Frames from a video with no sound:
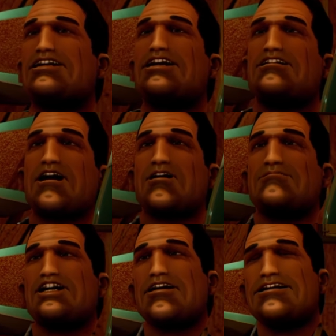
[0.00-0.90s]
The
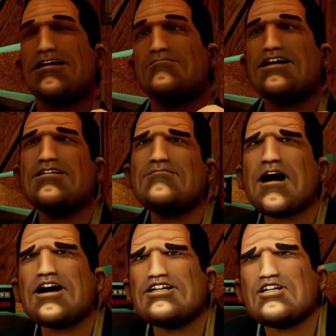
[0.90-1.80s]
families can't keep their
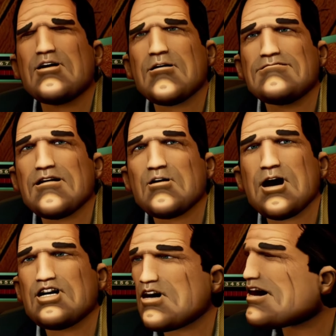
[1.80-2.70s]
backs turned while
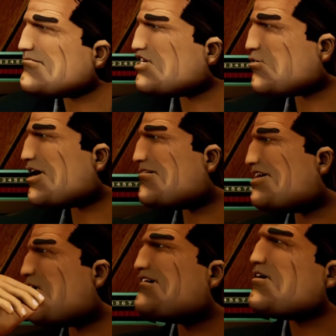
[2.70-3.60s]
our enemies reap the
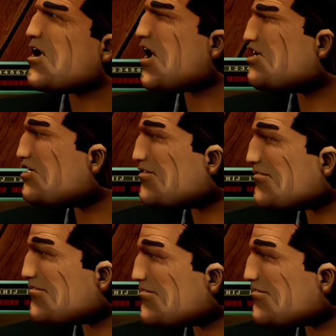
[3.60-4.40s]
rewards.